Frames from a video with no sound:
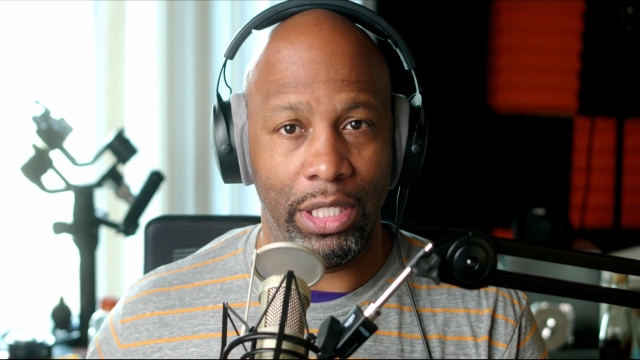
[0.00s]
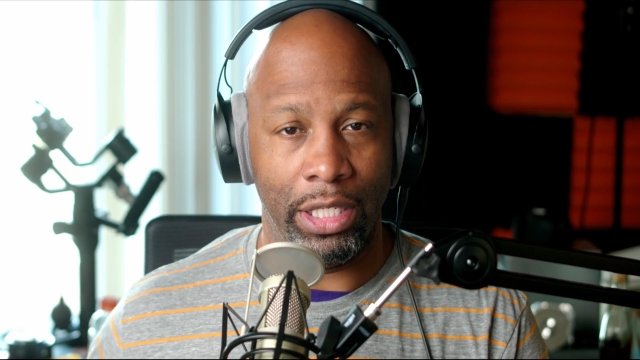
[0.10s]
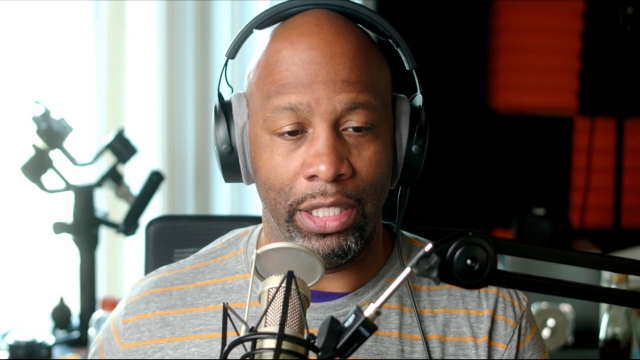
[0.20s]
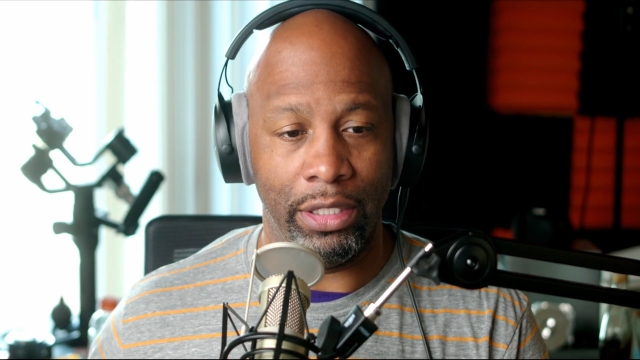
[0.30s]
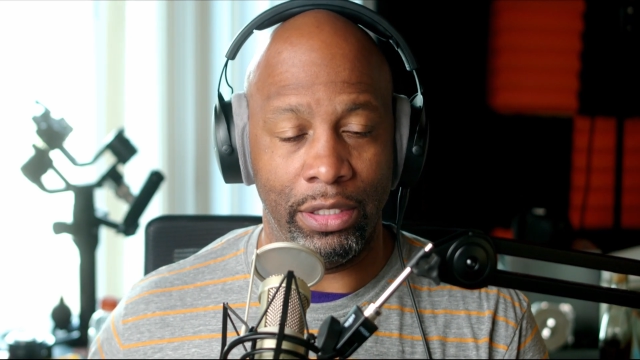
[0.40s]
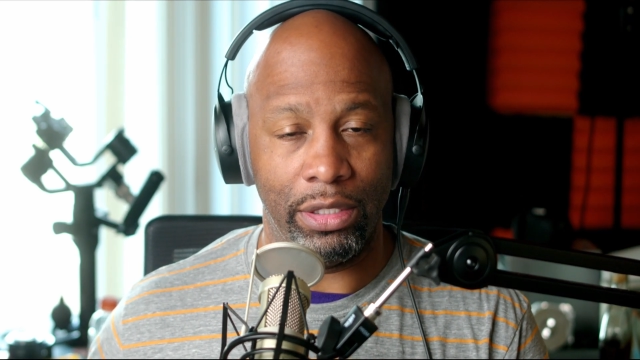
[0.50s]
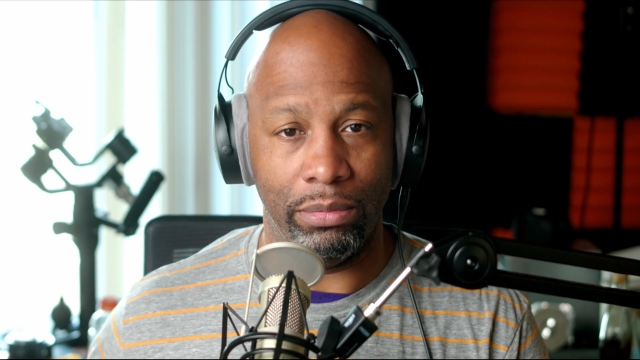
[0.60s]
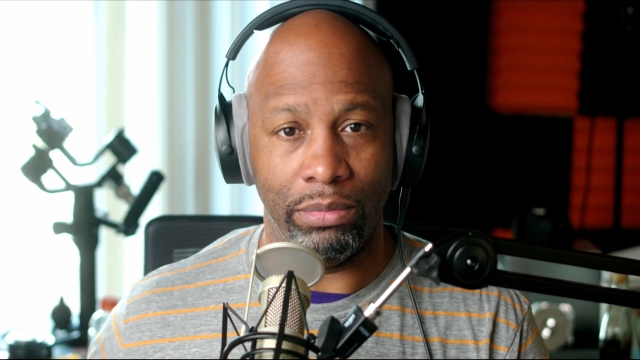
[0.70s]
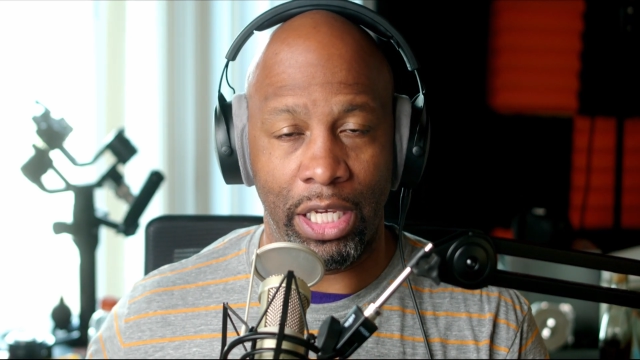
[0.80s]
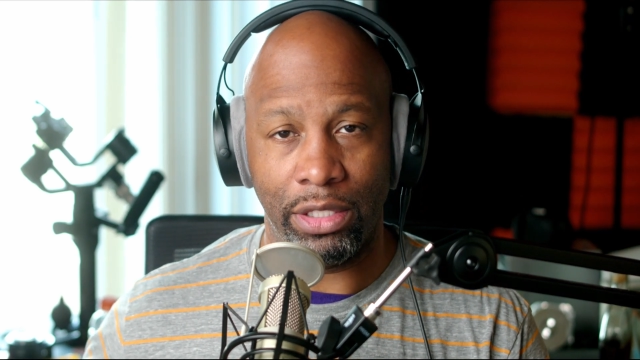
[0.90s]
and there's
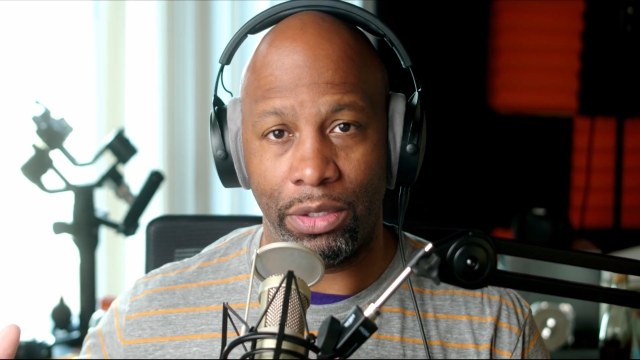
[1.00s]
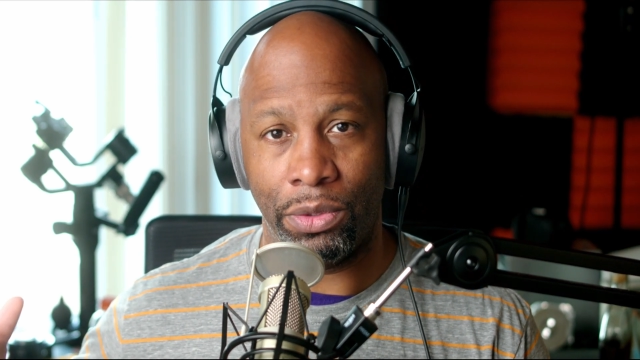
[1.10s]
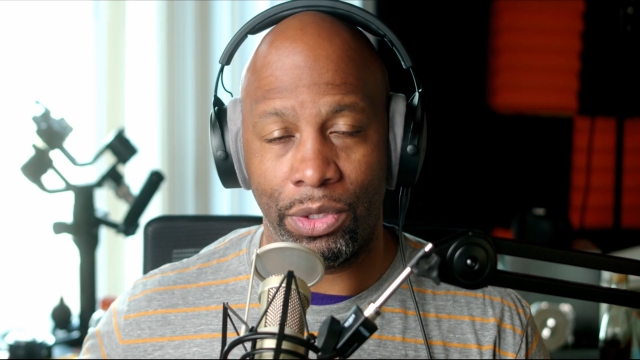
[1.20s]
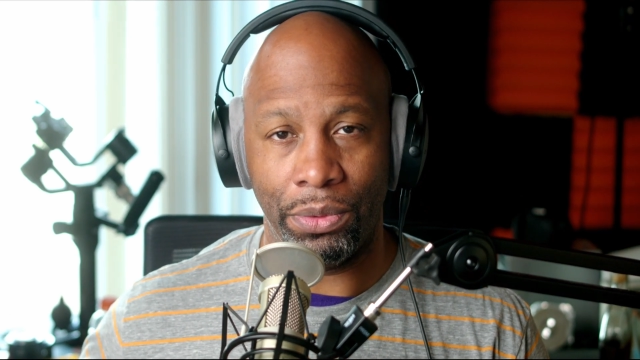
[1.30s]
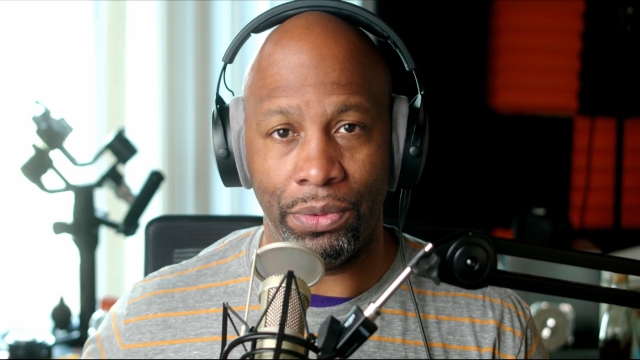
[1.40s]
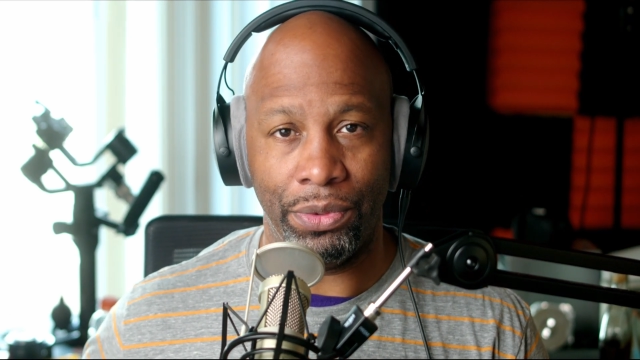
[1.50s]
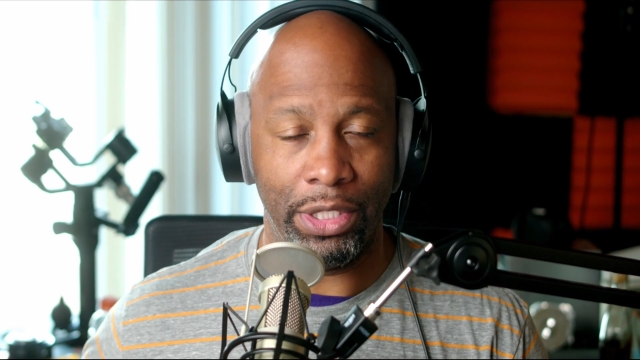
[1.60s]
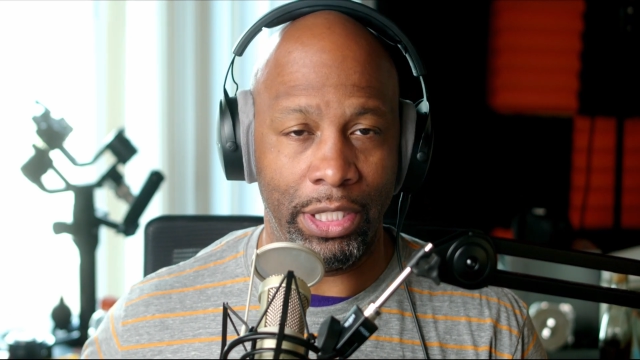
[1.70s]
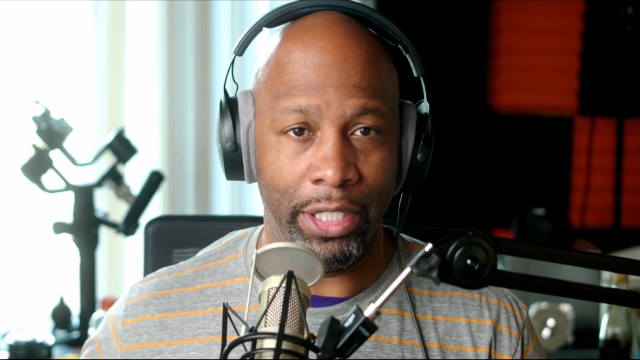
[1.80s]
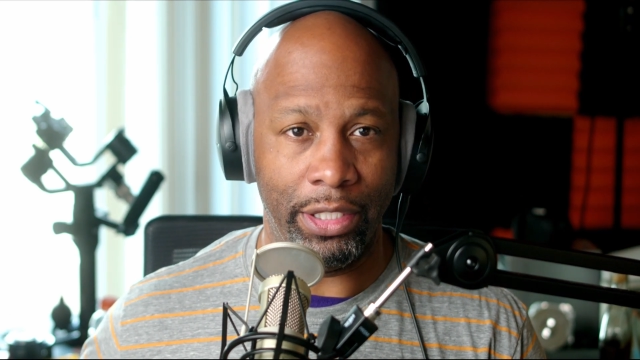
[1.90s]
some nice little tools in
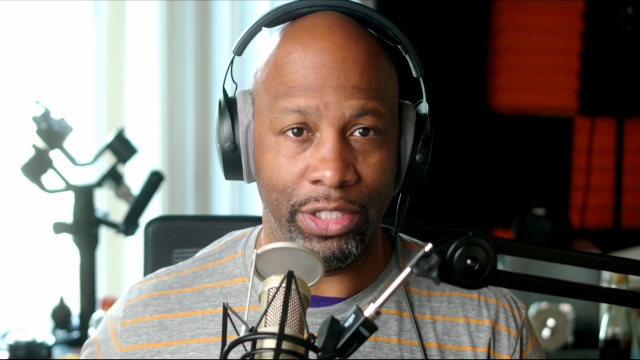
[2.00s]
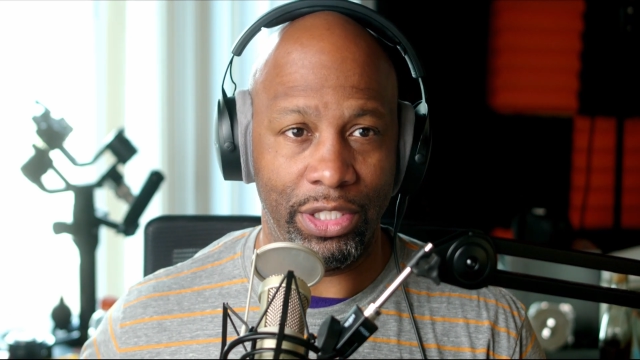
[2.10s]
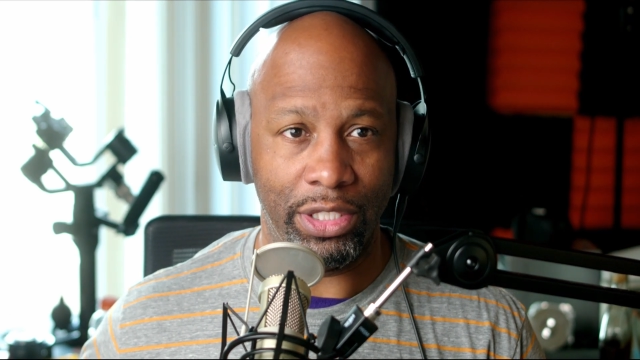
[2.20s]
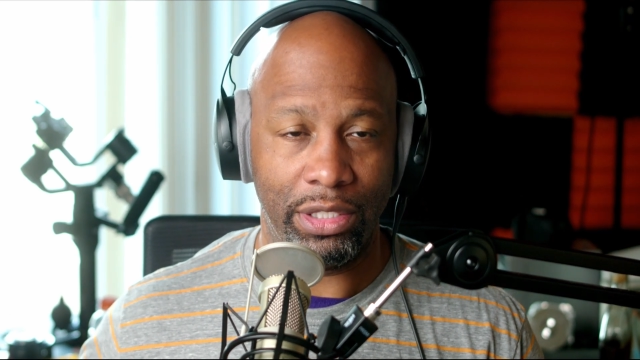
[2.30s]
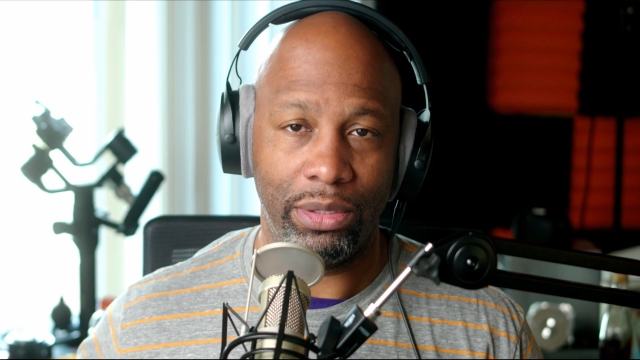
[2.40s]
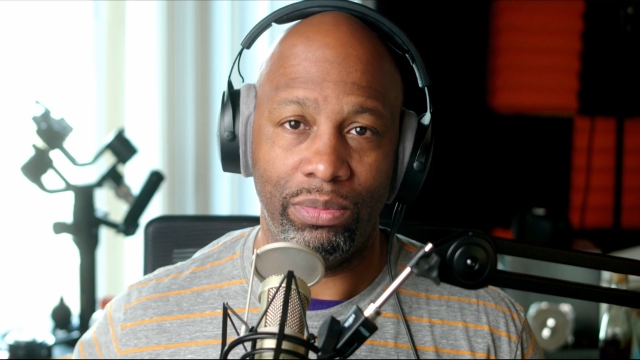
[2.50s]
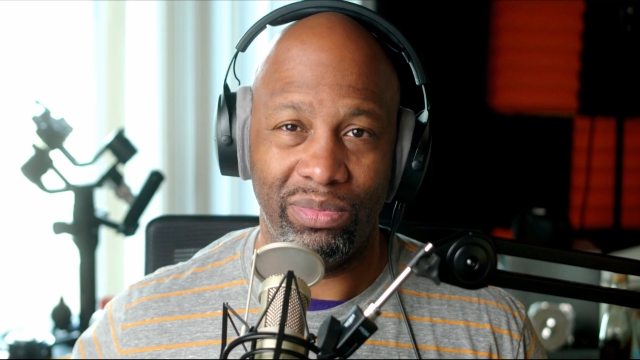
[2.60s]
there and it's just